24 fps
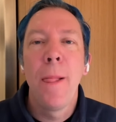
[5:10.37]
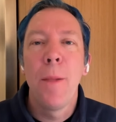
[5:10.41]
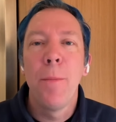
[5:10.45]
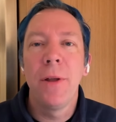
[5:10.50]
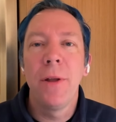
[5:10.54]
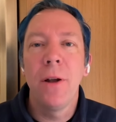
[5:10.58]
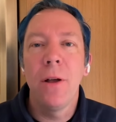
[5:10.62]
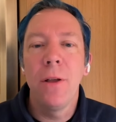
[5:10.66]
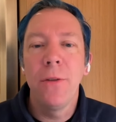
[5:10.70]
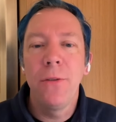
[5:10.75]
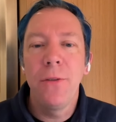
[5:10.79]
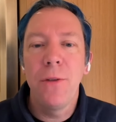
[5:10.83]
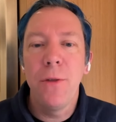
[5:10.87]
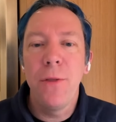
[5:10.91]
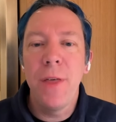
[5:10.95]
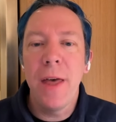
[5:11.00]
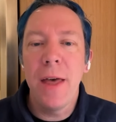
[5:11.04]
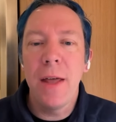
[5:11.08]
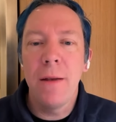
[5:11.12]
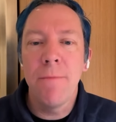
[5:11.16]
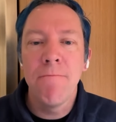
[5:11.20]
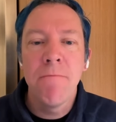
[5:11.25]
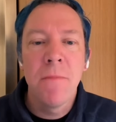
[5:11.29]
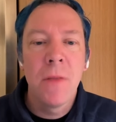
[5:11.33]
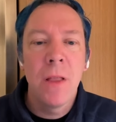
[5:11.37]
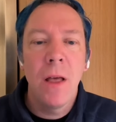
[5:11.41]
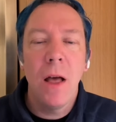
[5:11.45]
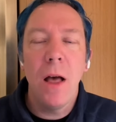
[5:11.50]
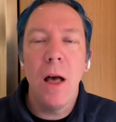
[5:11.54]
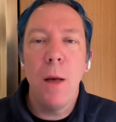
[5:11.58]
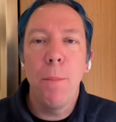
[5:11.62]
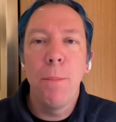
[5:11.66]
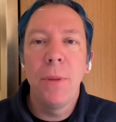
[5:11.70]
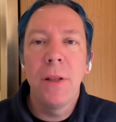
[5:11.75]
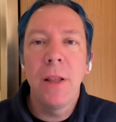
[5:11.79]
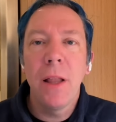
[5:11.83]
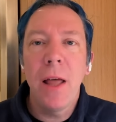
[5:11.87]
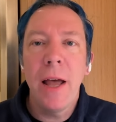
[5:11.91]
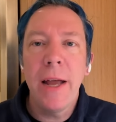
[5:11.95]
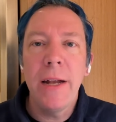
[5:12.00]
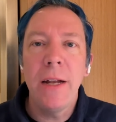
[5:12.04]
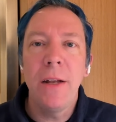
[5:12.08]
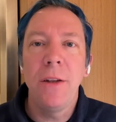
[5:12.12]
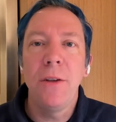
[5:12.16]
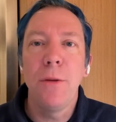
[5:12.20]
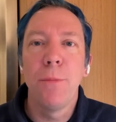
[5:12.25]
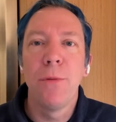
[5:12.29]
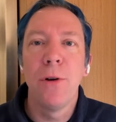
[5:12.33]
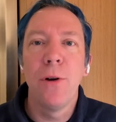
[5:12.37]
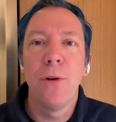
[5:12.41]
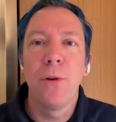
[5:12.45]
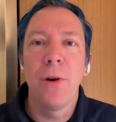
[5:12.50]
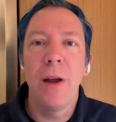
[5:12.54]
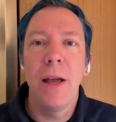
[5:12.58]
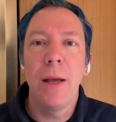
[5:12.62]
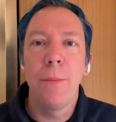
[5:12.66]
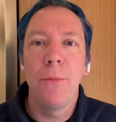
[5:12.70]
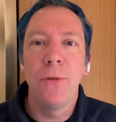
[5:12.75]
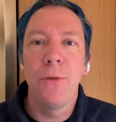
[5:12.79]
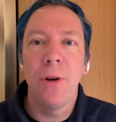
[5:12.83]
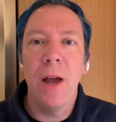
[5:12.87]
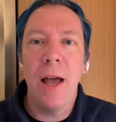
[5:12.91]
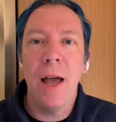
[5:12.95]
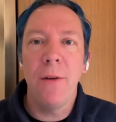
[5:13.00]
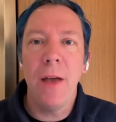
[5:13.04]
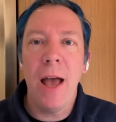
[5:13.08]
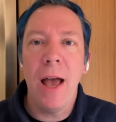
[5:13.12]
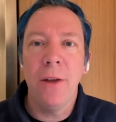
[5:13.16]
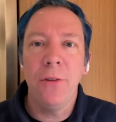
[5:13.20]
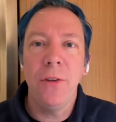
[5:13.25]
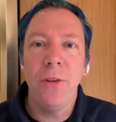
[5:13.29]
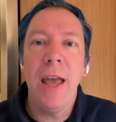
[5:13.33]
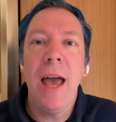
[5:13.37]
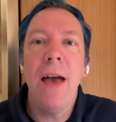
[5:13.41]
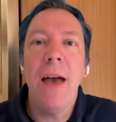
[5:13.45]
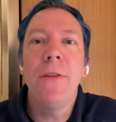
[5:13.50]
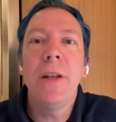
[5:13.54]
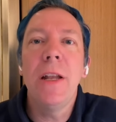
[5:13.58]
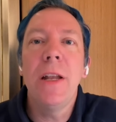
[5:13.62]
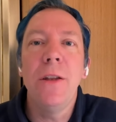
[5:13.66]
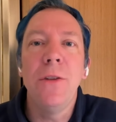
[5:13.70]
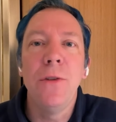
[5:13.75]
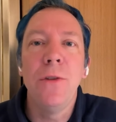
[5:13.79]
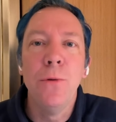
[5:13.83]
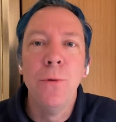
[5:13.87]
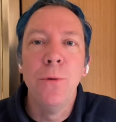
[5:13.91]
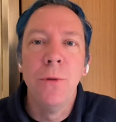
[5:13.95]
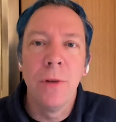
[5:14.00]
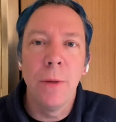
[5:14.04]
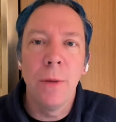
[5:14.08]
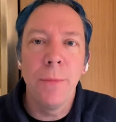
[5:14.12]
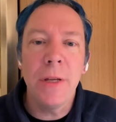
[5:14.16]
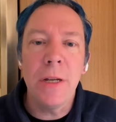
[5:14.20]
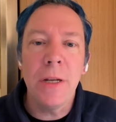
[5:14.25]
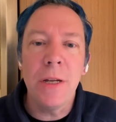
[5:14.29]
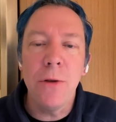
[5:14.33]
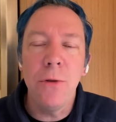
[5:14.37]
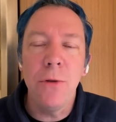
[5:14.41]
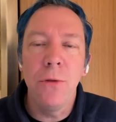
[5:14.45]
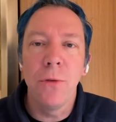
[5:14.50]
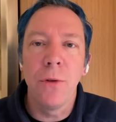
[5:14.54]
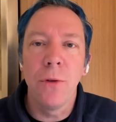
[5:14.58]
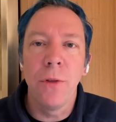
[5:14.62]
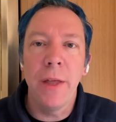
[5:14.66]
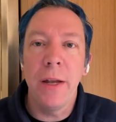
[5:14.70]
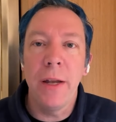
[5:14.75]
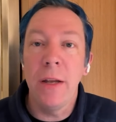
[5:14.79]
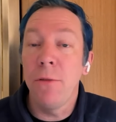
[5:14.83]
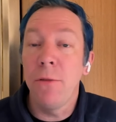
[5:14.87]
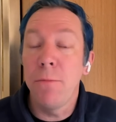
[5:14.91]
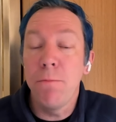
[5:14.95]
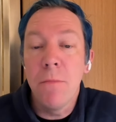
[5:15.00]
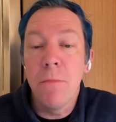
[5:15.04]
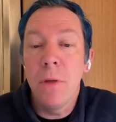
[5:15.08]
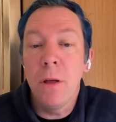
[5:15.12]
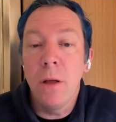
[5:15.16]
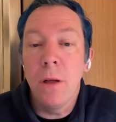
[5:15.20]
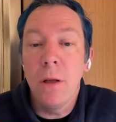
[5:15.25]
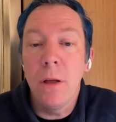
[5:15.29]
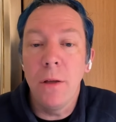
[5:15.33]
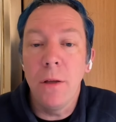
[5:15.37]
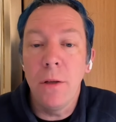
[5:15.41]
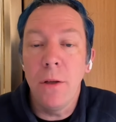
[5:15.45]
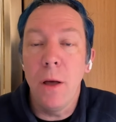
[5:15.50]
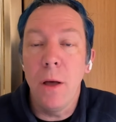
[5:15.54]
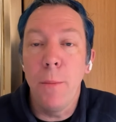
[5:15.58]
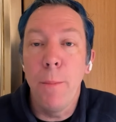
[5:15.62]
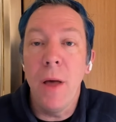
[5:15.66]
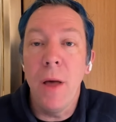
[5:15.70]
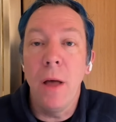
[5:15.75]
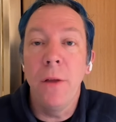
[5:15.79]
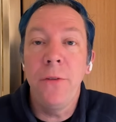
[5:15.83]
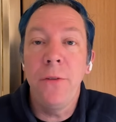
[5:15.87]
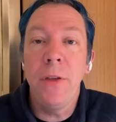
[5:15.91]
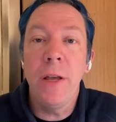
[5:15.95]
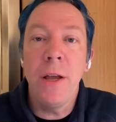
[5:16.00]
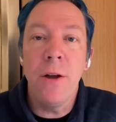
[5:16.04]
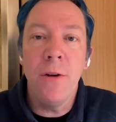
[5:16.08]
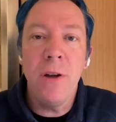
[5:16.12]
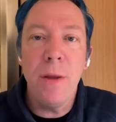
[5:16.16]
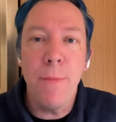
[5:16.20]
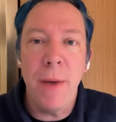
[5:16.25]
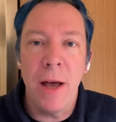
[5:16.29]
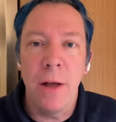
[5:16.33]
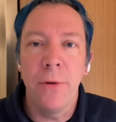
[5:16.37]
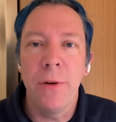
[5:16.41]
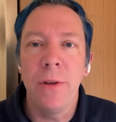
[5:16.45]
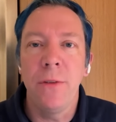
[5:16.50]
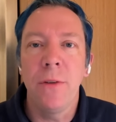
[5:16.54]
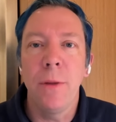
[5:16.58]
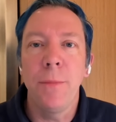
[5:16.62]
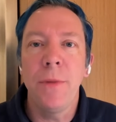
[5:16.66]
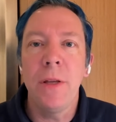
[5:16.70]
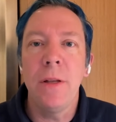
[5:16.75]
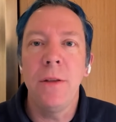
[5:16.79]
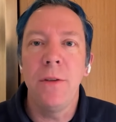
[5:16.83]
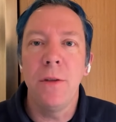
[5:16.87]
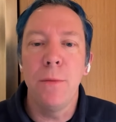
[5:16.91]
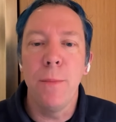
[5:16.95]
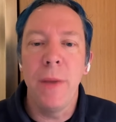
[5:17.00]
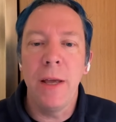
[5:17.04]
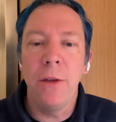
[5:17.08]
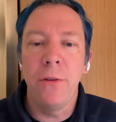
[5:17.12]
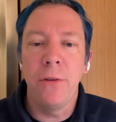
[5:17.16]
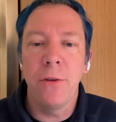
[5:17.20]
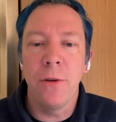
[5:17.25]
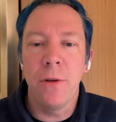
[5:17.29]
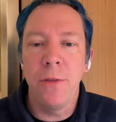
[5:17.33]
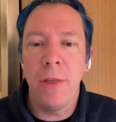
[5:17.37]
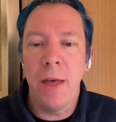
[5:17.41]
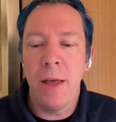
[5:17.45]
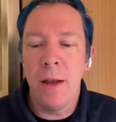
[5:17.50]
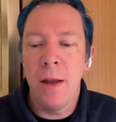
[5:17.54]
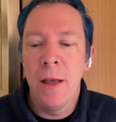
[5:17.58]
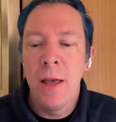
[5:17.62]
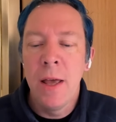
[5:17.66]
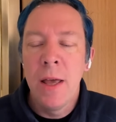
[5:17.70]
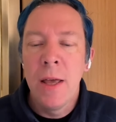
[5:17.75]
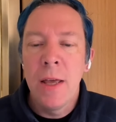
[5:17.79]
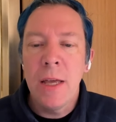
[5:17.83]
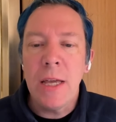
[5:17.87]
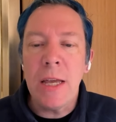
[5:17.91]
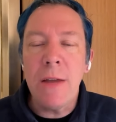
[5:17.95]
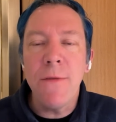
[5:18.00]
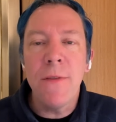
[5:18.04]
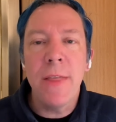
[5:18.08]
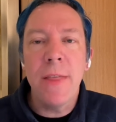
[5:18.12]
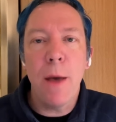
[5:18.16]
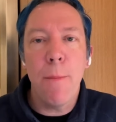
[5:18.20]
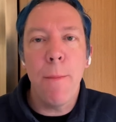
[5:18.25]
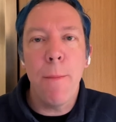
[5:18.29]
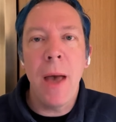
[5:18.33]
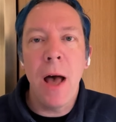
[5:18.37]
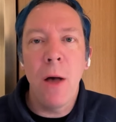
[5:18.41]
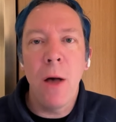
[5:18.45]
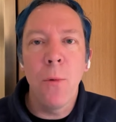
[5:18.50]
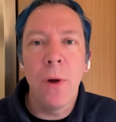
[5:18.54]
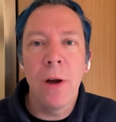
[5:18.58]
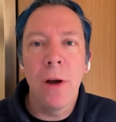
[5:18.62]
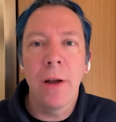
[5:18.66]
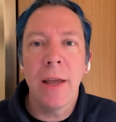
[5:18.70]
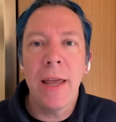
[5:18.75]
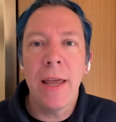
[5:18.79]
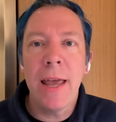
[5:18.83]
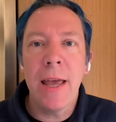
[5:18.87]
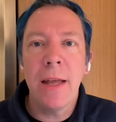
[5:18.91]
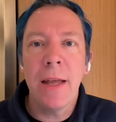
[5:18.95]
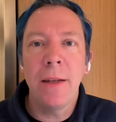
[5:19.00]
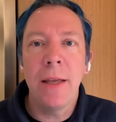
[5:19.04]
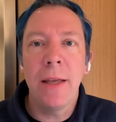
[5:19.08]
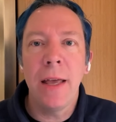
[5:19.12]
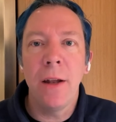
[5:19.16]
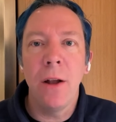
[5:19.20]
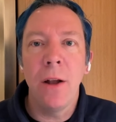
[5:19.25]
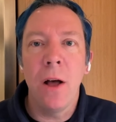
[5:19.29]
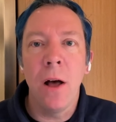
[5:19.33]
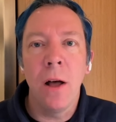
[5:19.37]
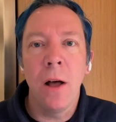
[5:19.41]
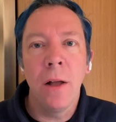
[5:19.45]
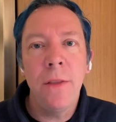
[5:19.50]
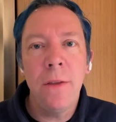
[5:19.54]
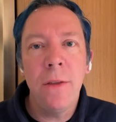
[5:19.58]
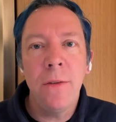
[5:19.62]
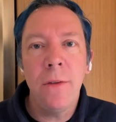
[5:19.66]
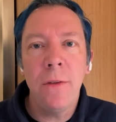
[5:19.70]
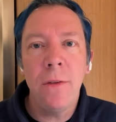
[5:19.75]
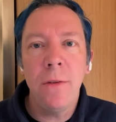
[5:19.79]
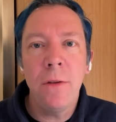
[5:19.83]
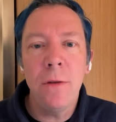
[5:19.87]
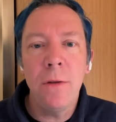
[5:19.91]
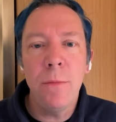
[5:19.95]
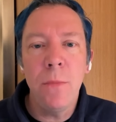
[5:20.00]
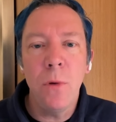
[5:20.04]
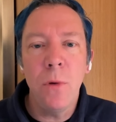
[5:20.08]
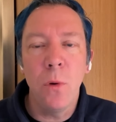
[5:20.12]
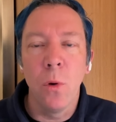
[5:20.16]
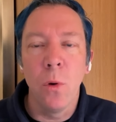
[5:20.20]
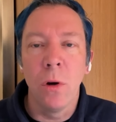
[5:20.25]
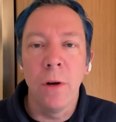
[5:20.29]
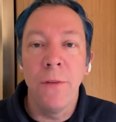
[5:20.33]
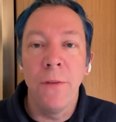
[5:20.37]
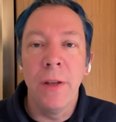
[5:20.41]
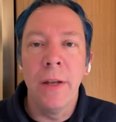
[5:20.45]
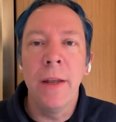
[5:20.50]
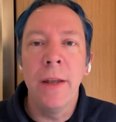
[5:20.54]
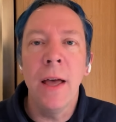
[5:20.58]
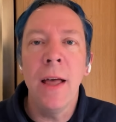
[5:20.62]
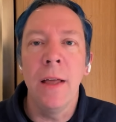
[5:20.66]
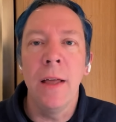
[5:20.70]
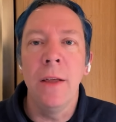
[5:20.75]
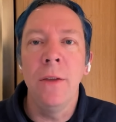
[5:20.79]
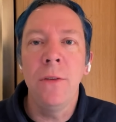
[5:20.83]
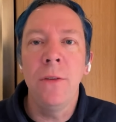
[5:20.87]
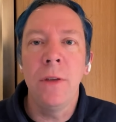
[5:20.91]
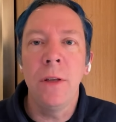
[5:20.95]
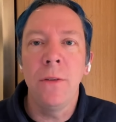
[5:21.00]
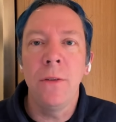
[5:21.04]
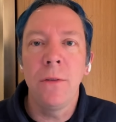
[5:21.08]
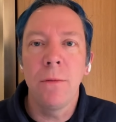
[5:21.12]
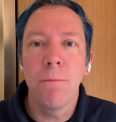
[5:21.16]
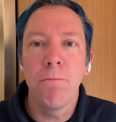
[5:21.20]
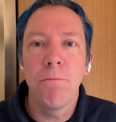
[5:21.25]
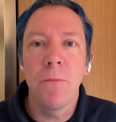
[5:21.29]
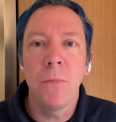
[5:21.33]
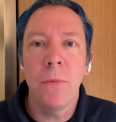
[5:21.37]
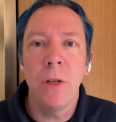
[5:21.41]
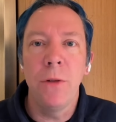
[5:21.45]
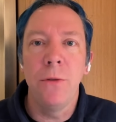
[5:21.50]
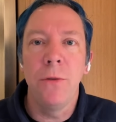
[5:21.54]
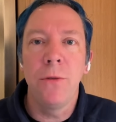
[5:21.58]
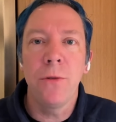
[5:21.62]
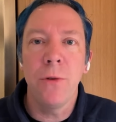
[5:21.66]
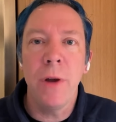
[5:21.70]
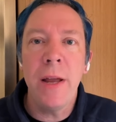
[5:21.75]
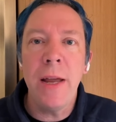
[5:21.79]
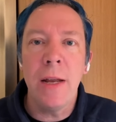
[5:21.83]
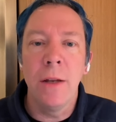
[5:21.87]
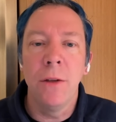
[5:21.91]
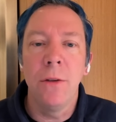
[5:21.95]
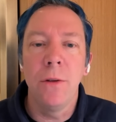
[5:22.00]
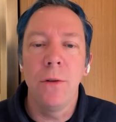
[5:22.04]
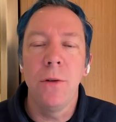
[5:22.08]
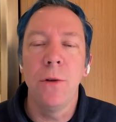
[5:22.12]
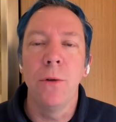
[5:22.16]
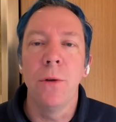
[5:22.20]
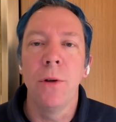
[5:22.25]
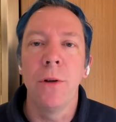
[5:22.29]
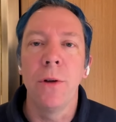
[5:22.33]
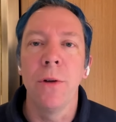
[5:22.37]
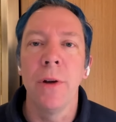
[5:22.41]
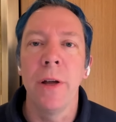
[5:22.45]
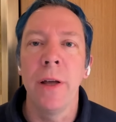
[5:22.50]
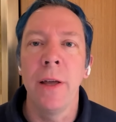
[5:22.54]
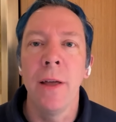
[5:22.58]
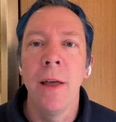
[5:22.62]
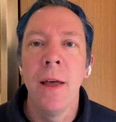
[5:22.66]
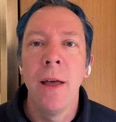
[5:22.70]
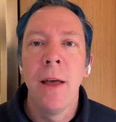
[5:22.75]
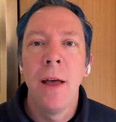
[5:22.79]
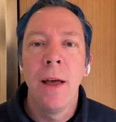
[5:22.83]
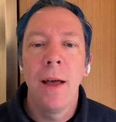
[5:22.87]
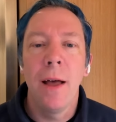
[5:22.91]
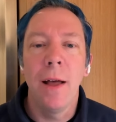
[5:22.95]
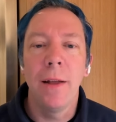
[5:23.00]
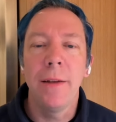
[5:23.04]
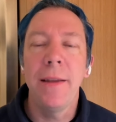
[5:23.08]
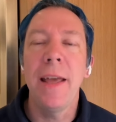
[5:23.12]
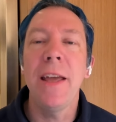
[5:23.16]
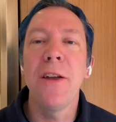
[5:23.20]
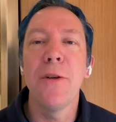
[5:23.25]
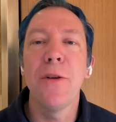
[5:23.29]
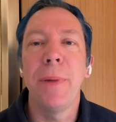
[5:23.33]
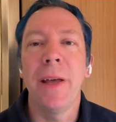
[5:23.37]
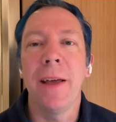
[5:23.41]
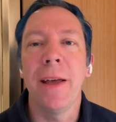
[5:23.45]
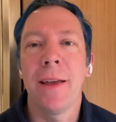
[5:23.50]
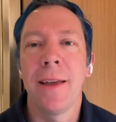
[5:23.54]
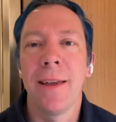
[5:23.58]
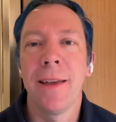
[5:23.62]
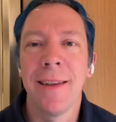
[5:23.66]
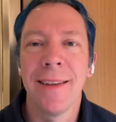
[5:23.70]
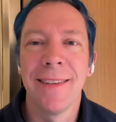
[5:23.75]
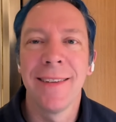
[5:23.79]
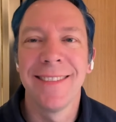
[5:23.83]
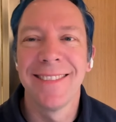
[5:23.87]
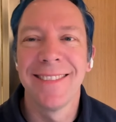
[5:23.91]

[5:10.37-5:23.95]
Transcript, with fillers: but also then applying it to programs or actually having to do something useful that is uh, a, a, security boundary, something to make sure that even that malware can't get on the system, or if it does, it's constrained to a degree. Uh, take your pick.